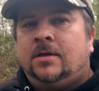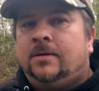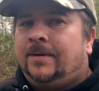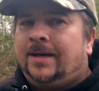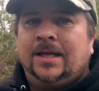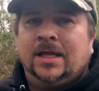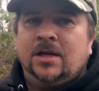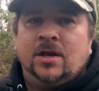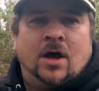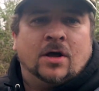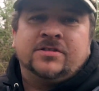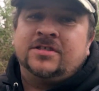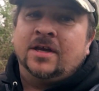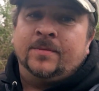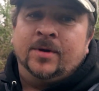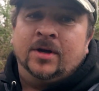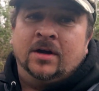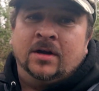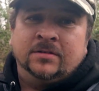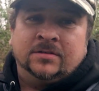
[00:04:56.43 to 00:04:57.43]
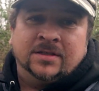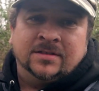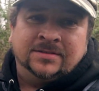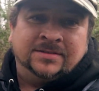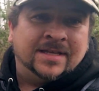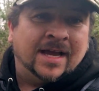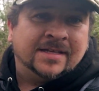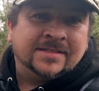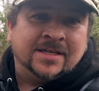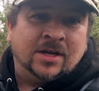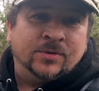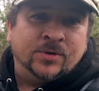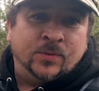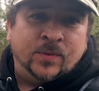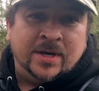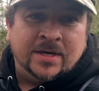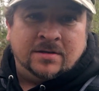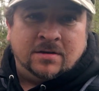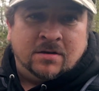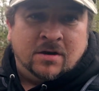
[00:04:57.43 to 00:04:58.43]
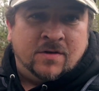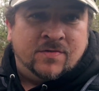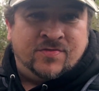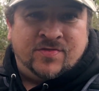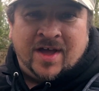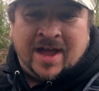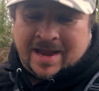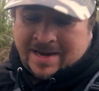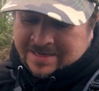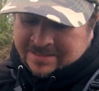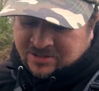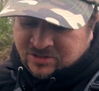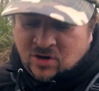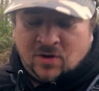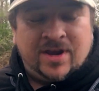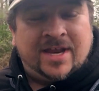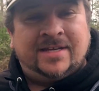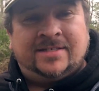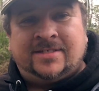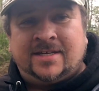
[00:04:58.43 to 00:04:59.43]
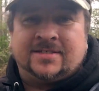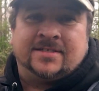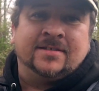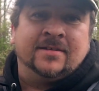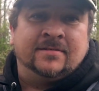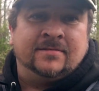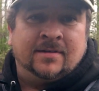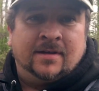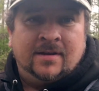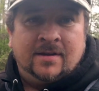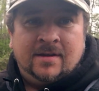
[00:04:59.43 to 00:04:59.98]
Well, in auto mode, that's out the window, that is non-existent